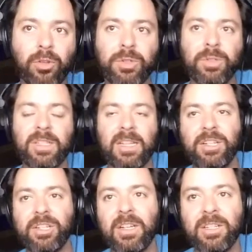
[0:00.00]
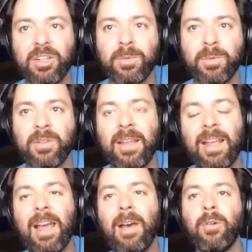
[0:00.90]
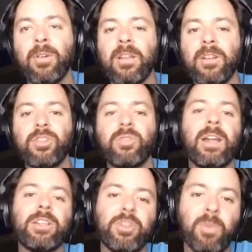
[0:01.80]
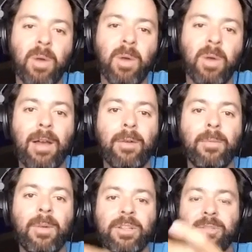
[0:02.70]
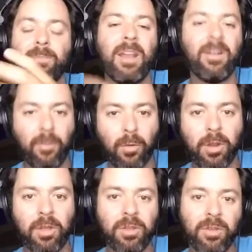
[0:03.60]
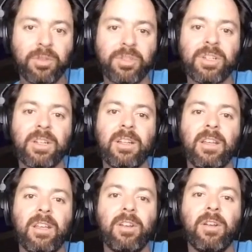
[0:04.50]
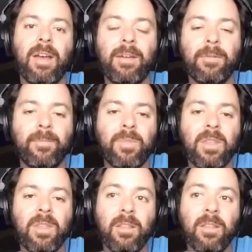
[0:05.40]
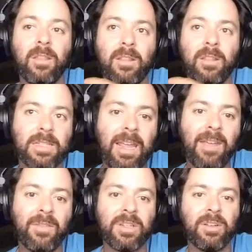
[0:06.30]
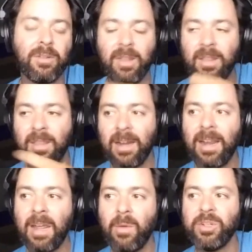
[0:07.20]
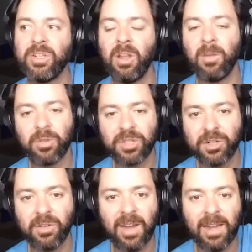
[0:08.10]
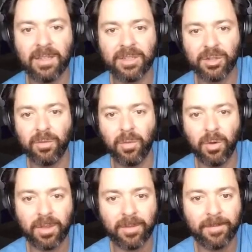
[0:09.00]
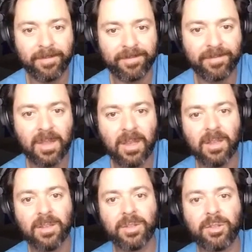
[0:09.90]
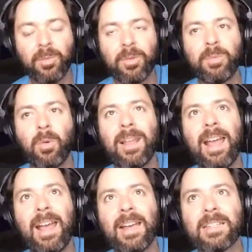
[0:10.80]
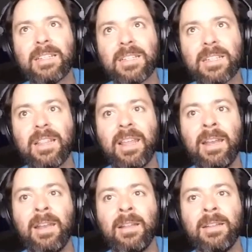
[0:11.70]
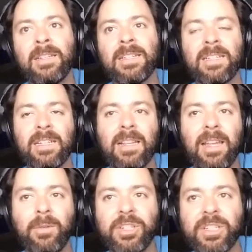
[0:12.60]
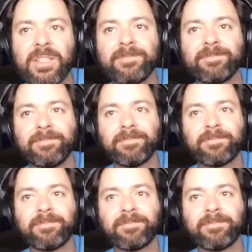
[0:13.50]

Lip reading: cultural station in terms of like how direct you are, how much metaphor you use, how the slaves, their language is a lot more servile and so forth. It's almost more like accents than distinct languages.